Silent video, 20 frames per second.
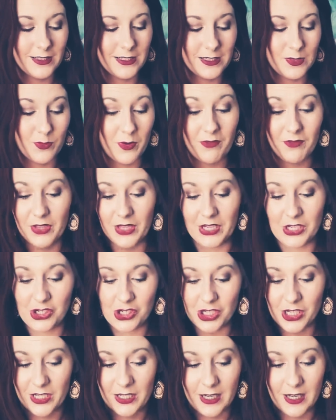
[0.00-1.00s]

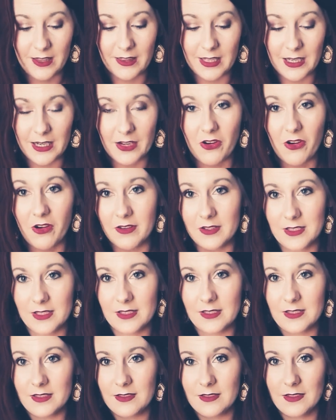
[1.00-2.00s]
revelation, and then it
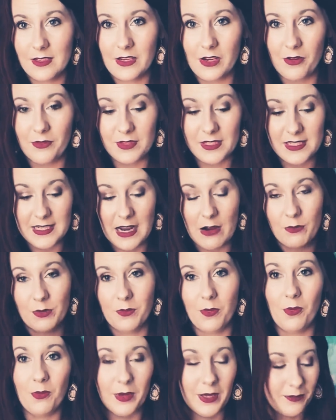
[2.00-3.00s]
causes, you know, this Tower
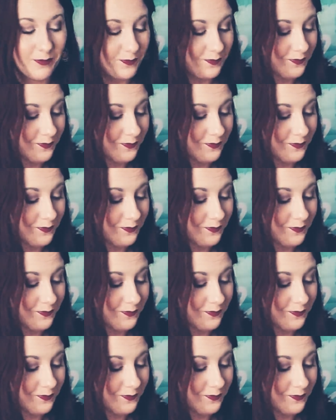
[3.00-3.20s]
moment.